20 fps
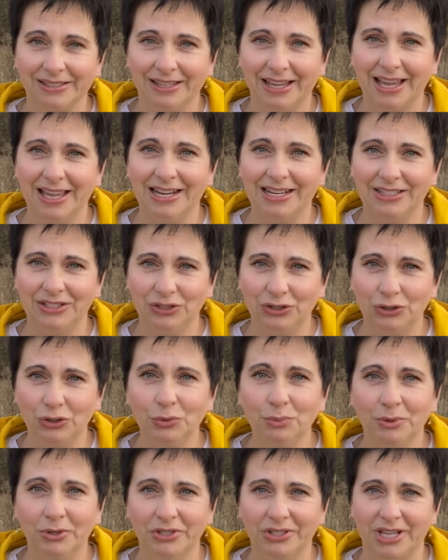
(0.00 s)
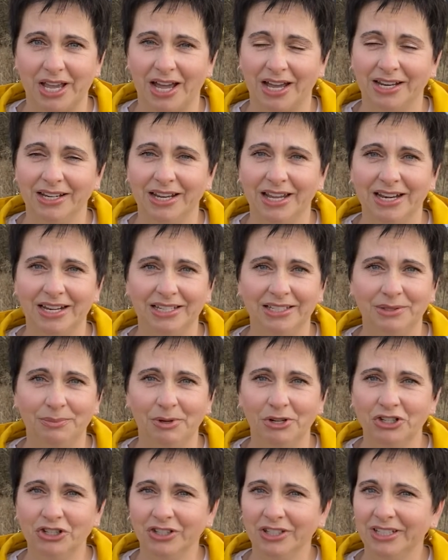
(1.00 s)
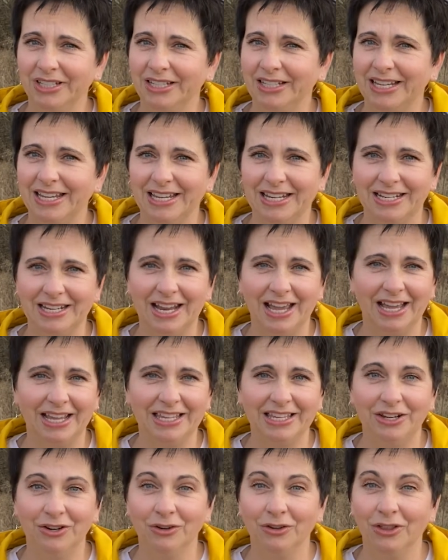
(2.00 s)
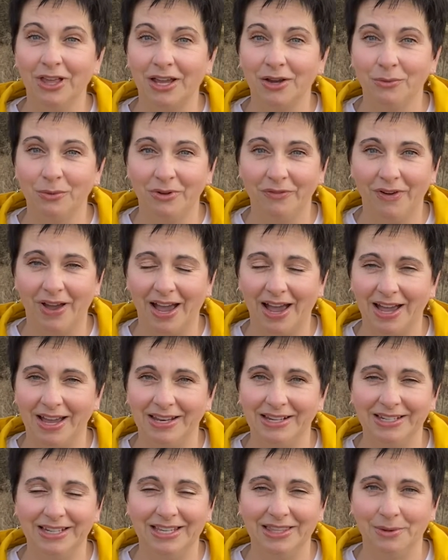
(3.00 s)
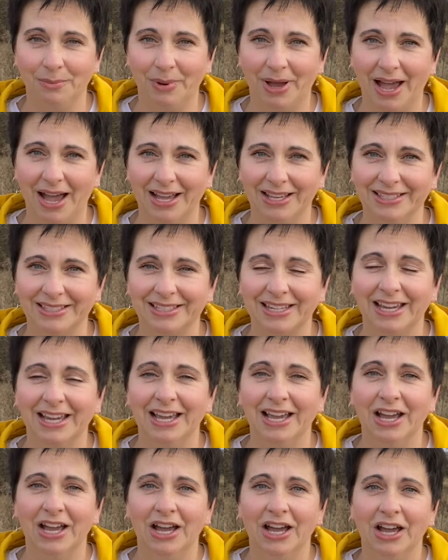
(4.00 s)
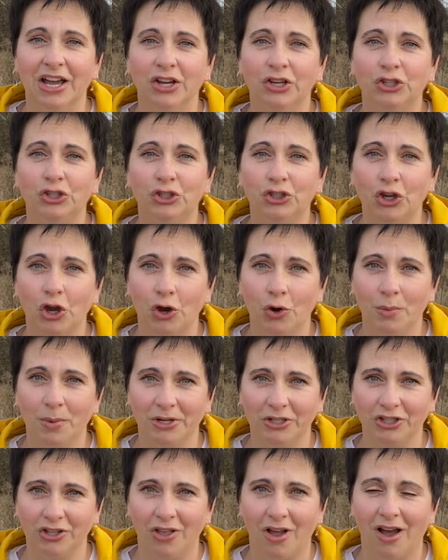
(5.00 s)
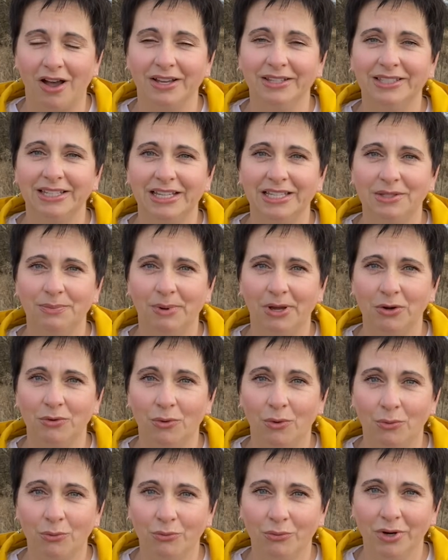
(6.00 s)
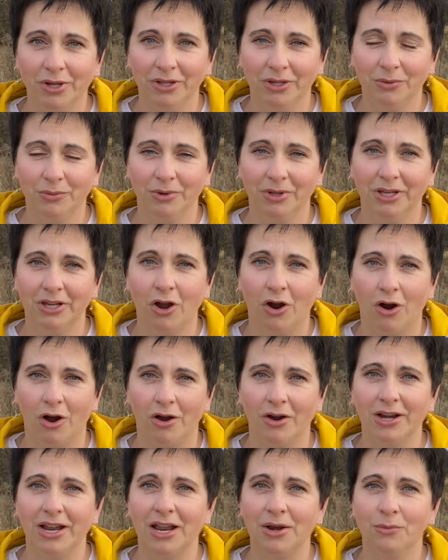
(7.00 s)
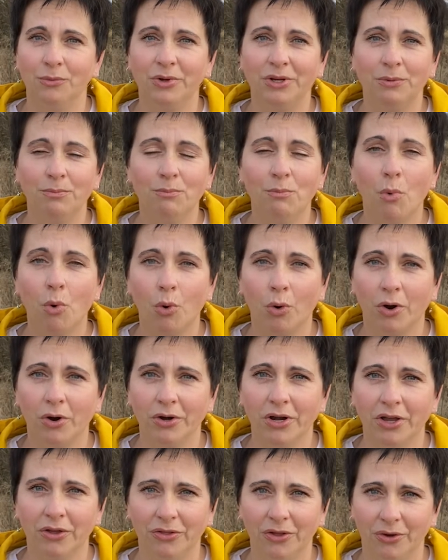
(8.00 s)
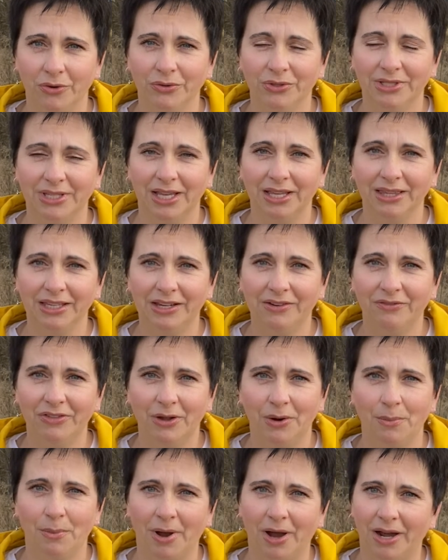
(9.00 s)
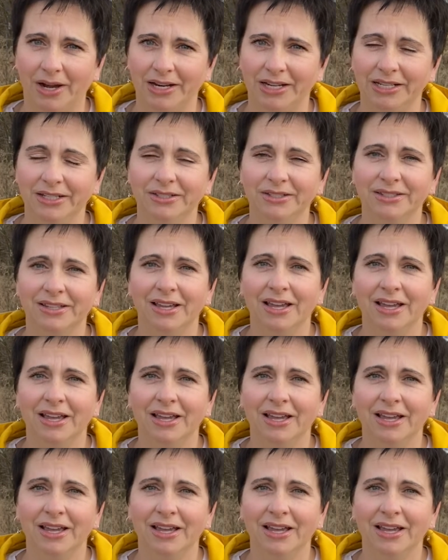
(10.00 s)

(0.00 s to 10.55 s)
and it's super sad. And especially in a year like we've had in the past, so much loss. It's been really, really hard. And we mourn those that leave their bodies.